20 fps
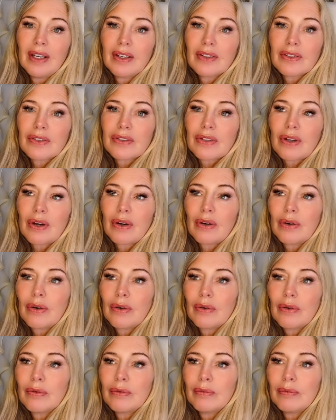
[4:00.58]

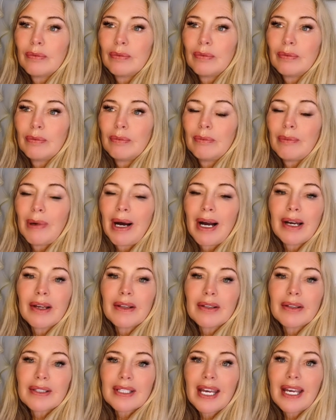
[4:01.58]
So, my
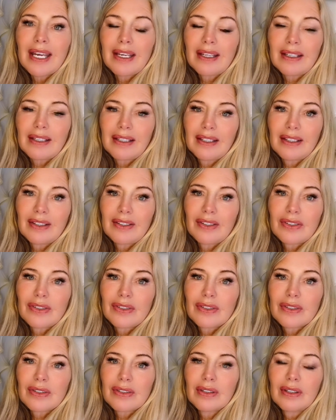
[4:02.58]
take
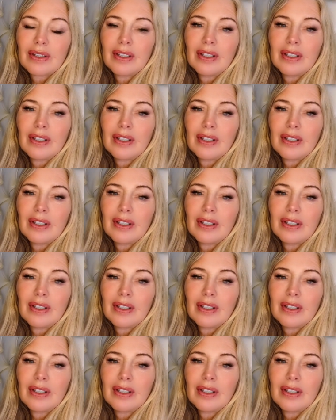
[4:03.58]
is